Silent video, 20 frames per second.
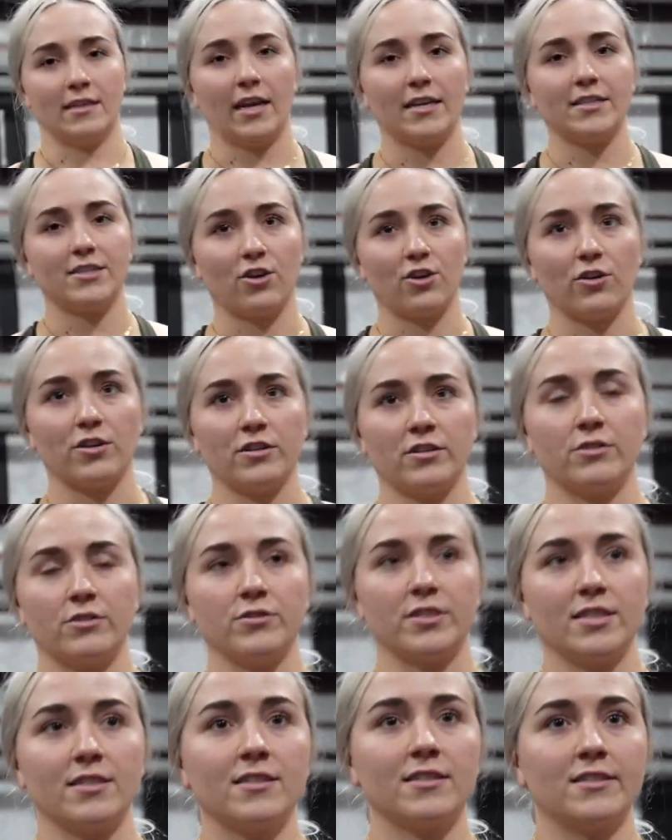I started
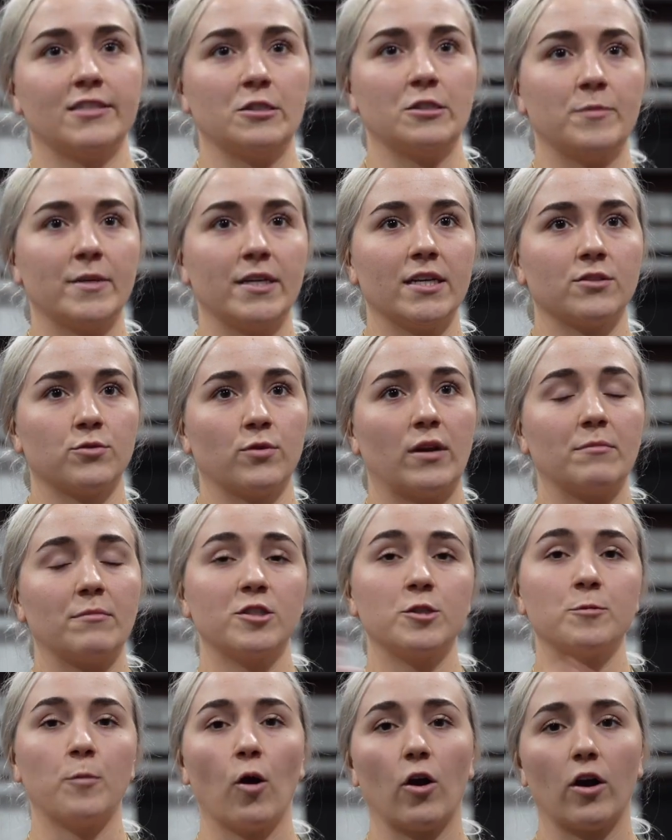using this is because when I'm
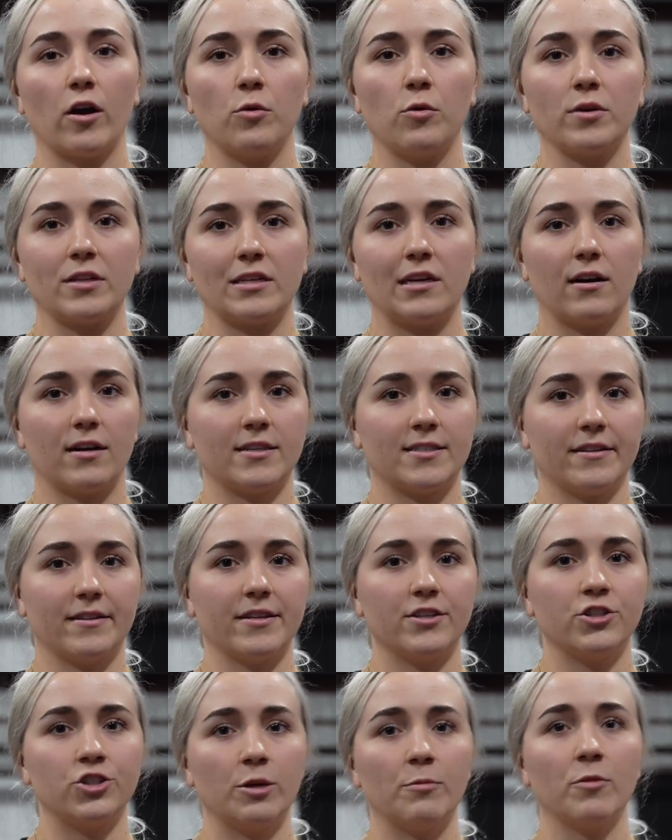sparring with guys in
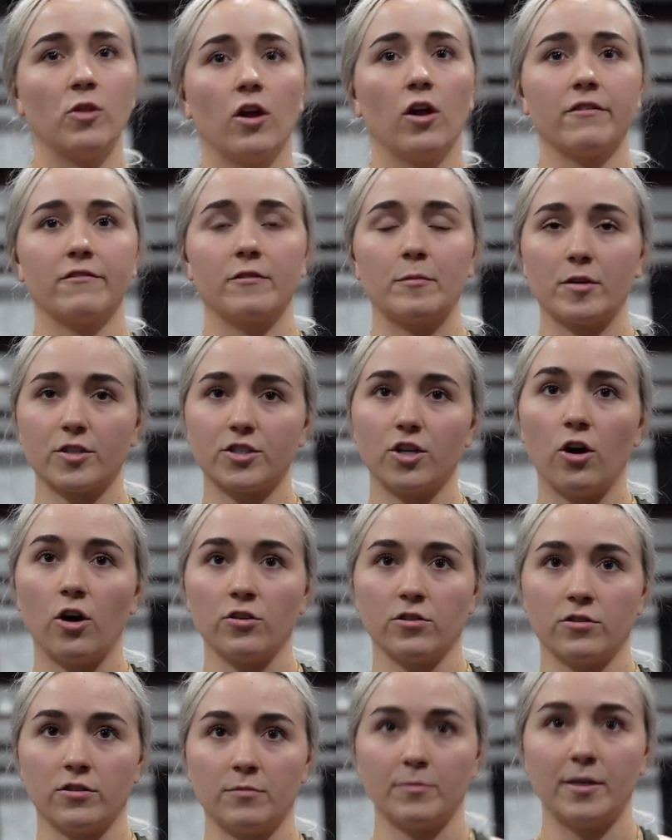the gym, a lot of them are
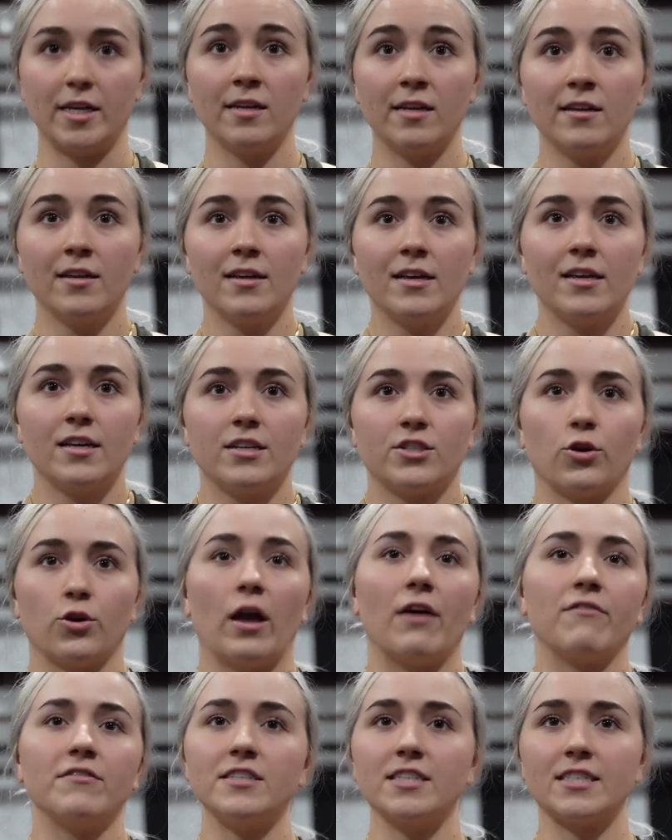taller than me. So I
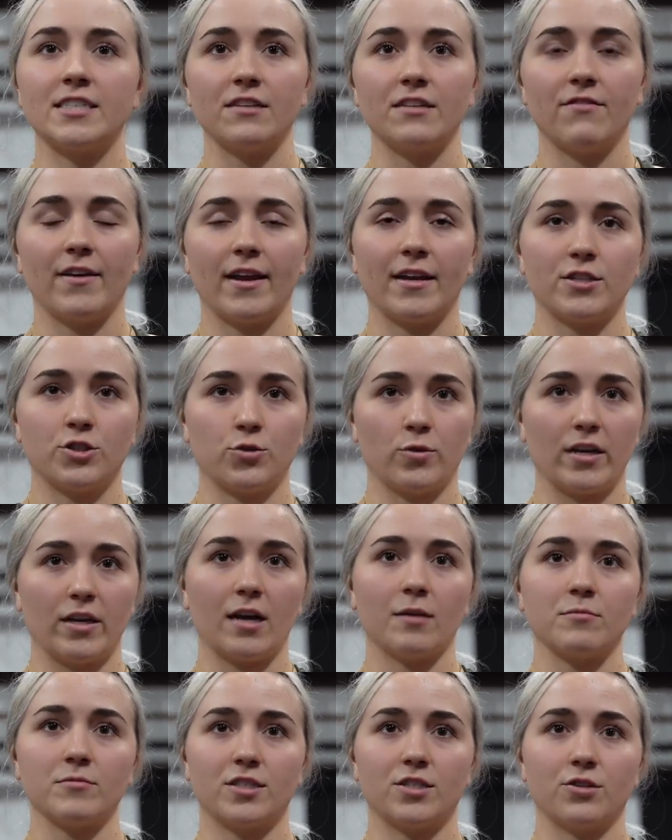have a disadvantage when it
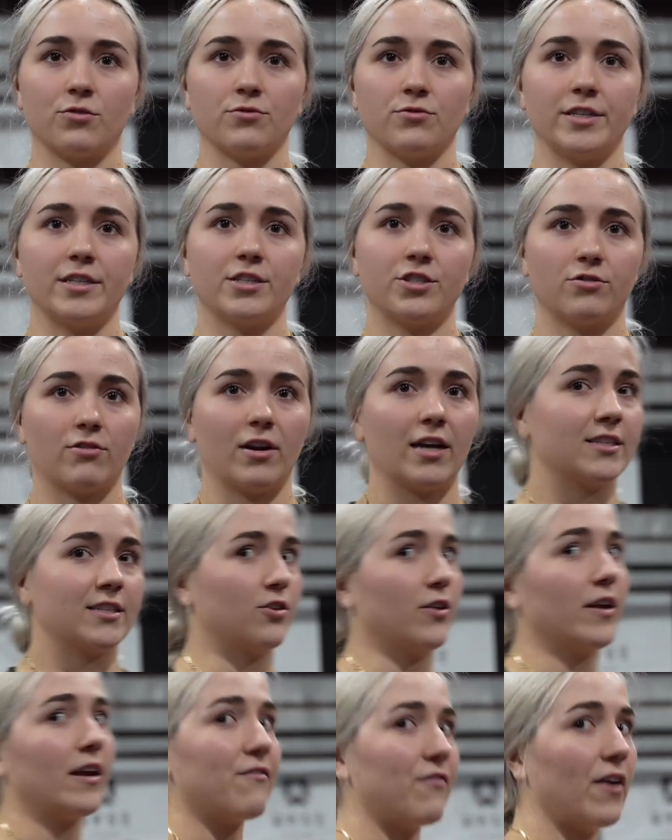comes to reach, right?
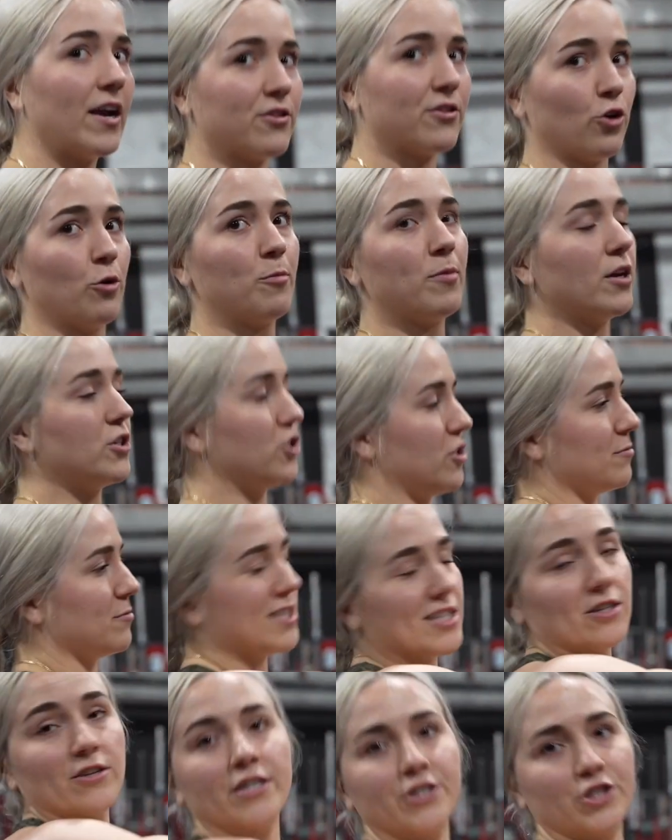So like if I throw a punch, I'm
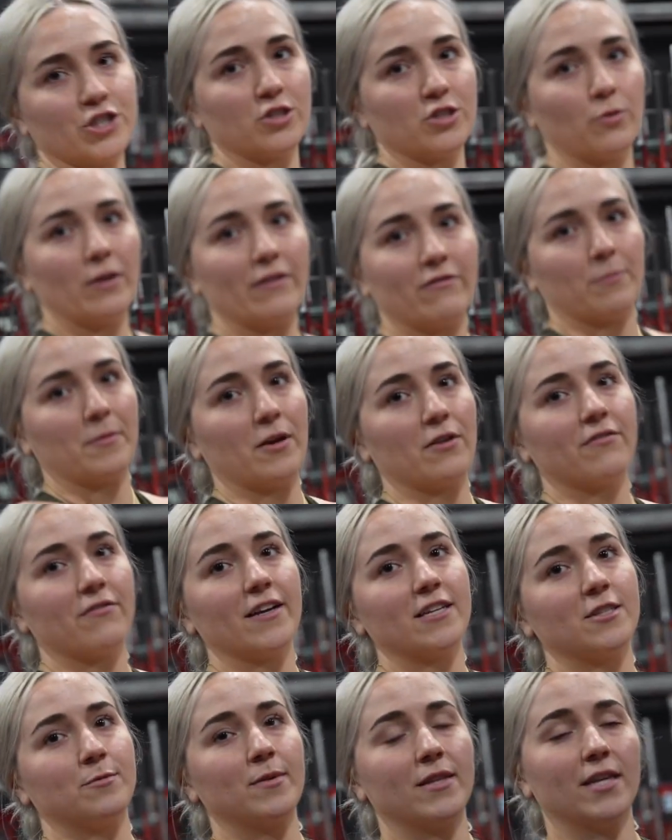still inches away from their
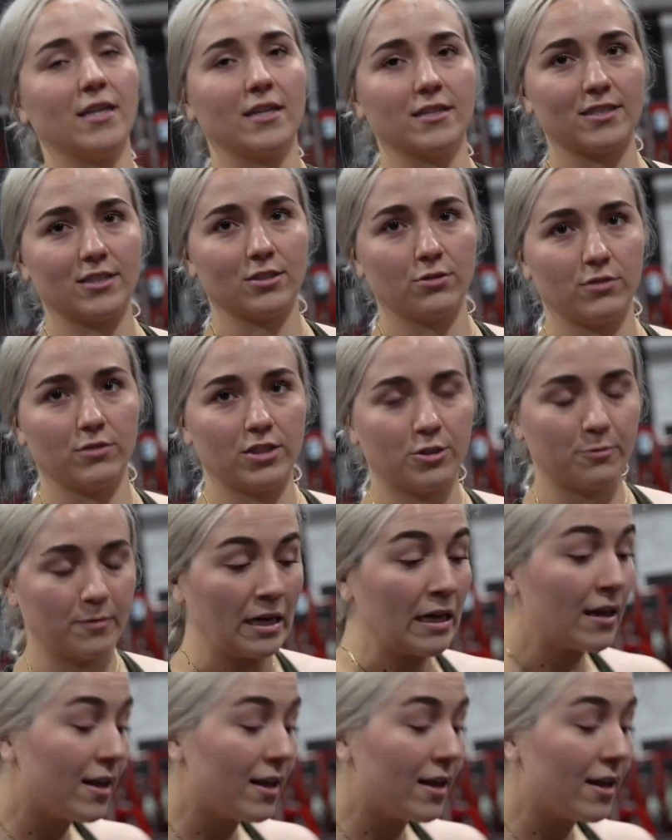face, but they can still reach me.